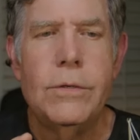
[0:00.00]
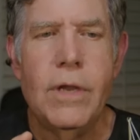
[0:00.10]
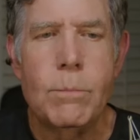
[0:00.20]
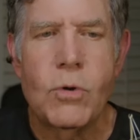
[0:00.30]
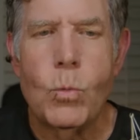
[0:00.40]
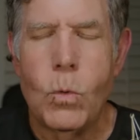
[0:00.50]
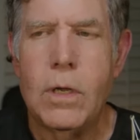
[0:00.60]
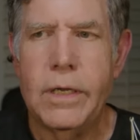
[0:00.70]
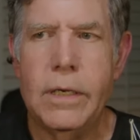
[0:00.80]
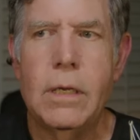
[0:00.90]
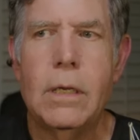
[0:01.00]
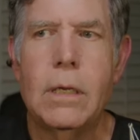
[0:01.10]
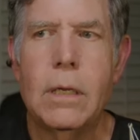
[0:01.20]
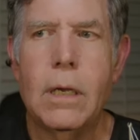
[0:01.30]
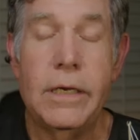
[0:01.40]
Number one,
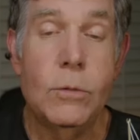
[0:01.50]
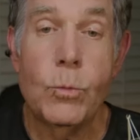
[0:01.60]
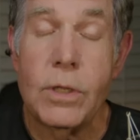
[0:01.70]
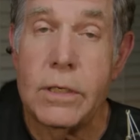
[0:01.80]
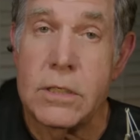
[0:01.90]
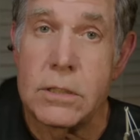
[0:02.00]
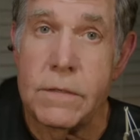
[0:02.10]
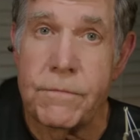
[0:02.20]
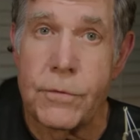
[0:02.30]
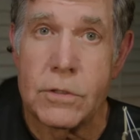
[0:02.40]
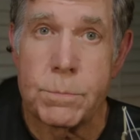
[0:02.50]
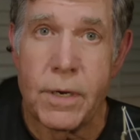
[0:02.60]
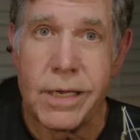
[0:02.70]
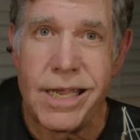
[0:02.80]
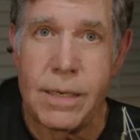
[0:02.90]
I didn't realize this at first,
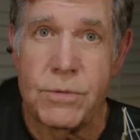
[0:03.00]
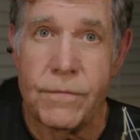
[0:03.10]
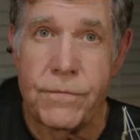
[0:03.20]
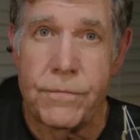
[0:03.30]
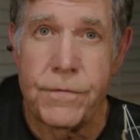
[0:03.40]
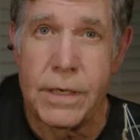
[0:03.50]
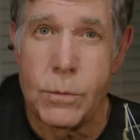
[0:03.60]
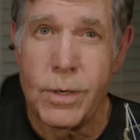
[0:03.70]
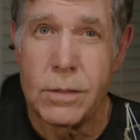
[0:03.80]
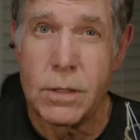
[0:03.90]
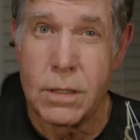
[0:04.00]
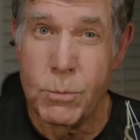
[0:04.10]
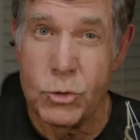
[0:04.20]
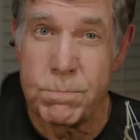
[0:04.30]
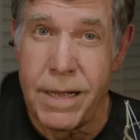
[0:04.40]
but I came to figure out that the
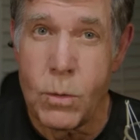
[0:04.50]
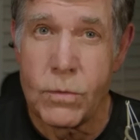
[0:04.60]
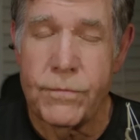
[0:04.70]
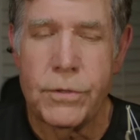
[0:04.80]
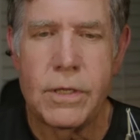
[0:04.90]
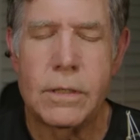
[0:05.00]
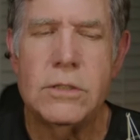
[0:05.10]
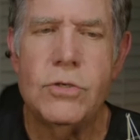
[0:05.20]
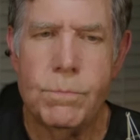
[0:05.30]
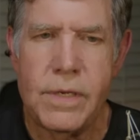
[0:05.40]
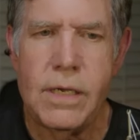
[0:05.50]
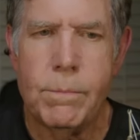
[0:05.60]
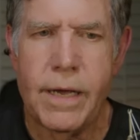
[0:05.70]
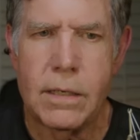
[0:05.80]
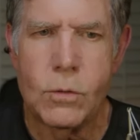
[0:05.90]
most powerful thing to me
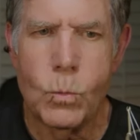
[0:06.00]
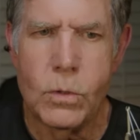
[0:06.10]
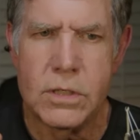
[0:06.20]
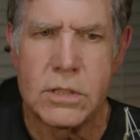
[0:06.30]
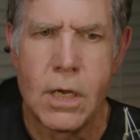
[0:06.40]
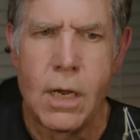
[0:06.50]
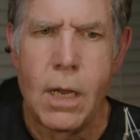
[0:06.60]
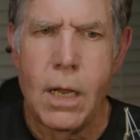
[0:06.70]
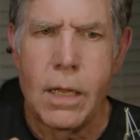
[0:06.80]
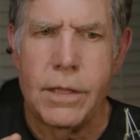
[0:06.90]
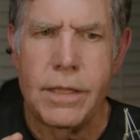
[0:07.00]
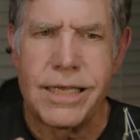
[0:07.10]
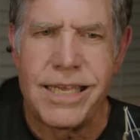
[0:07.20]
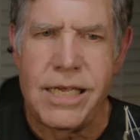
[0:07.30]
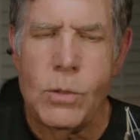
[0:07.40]
about it was the
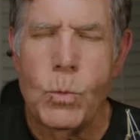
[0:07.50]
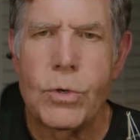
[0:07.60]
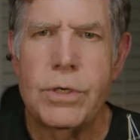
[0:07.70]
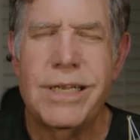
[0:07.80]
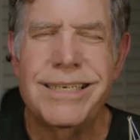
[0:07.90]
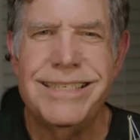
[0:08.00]
keyword